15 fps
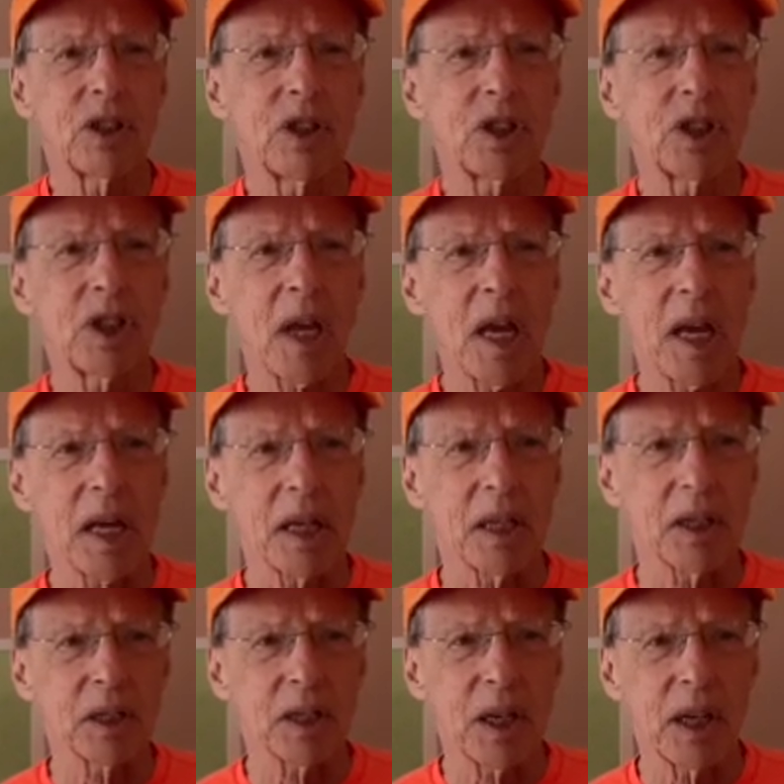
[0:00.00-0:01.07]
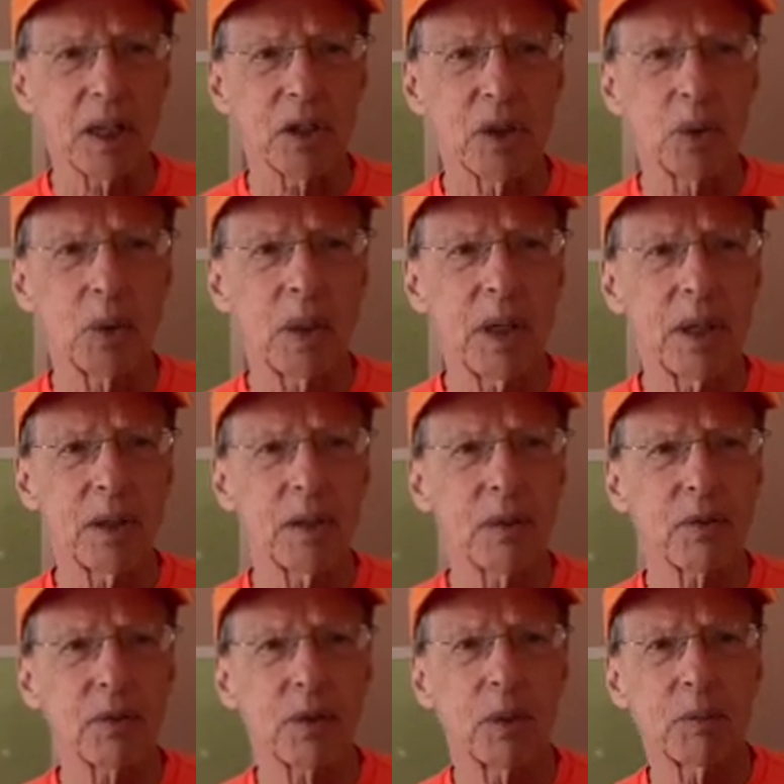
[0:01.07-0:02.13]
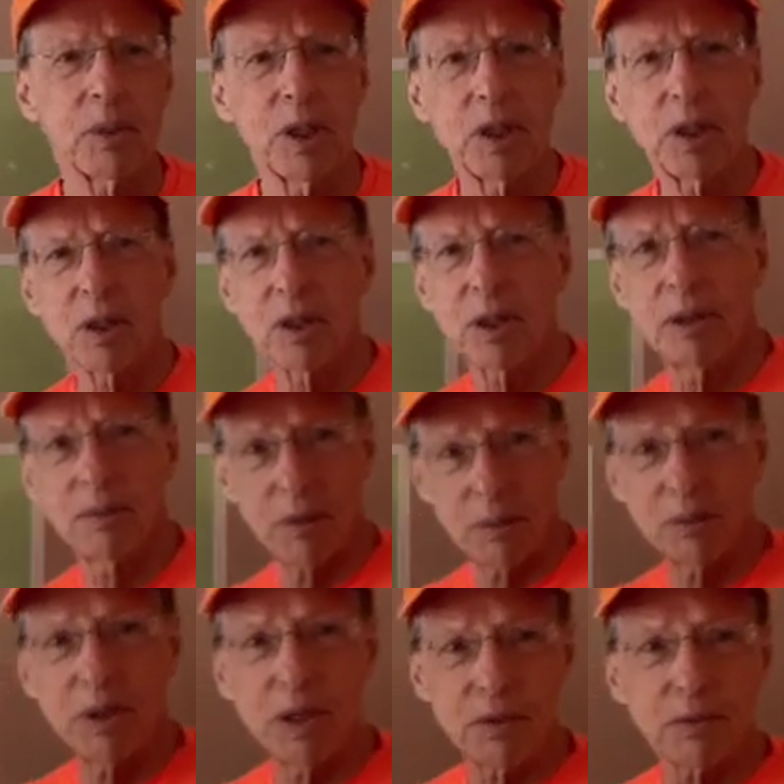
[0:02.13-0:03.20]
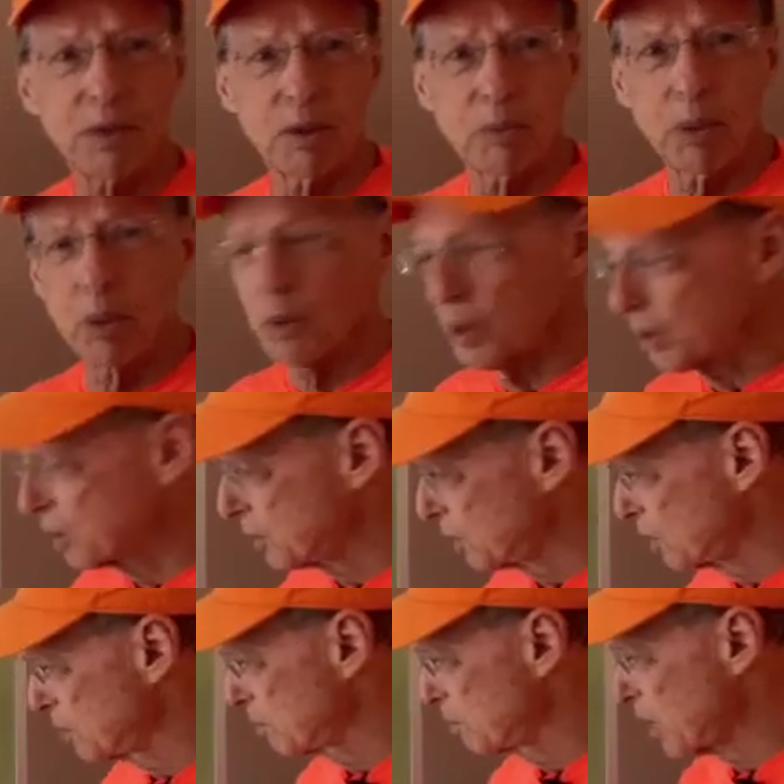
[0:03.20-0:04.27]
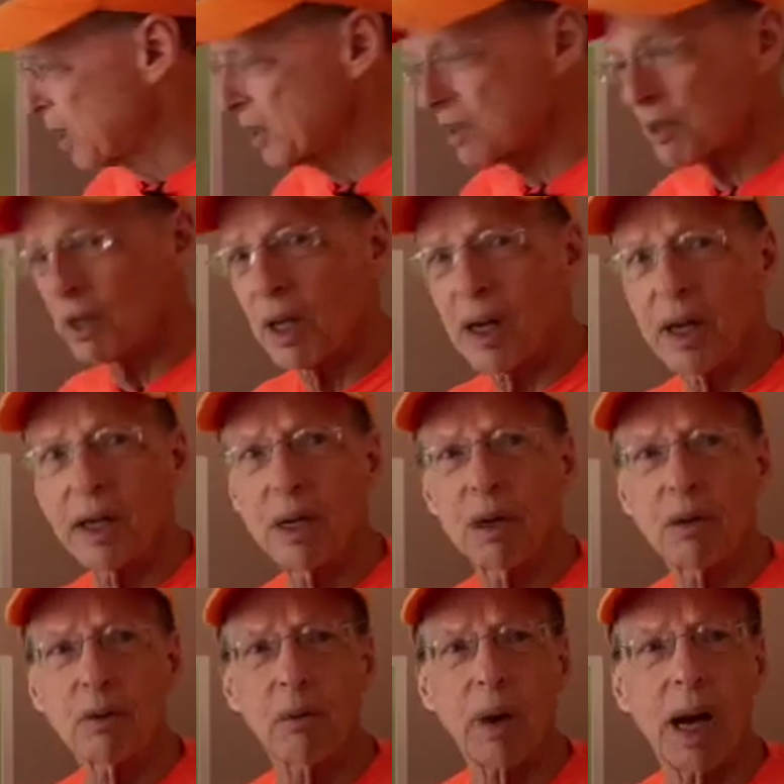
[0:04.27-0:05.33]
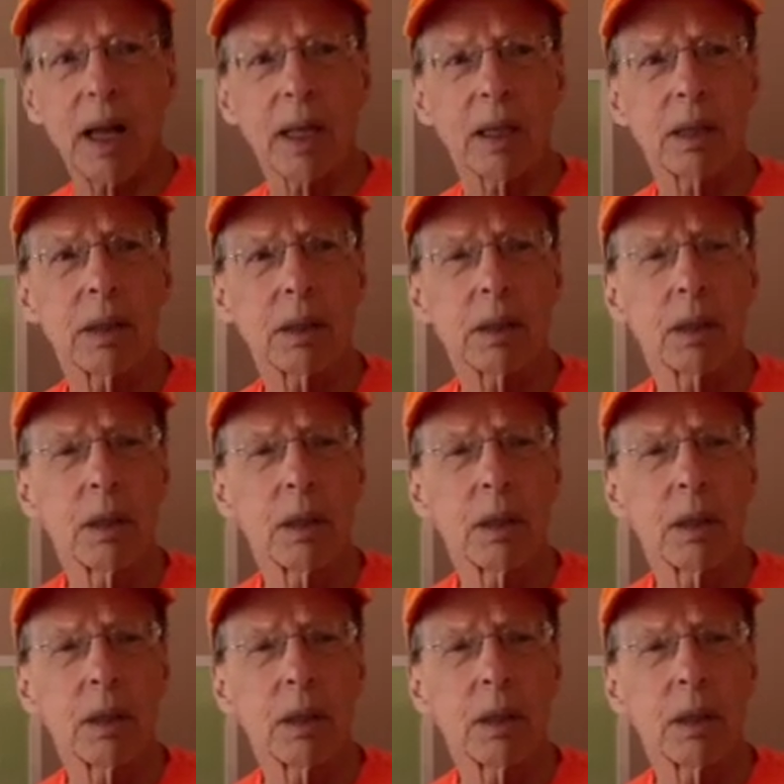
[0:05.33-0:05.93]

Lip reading: change as you hit from different points in baseline rallies.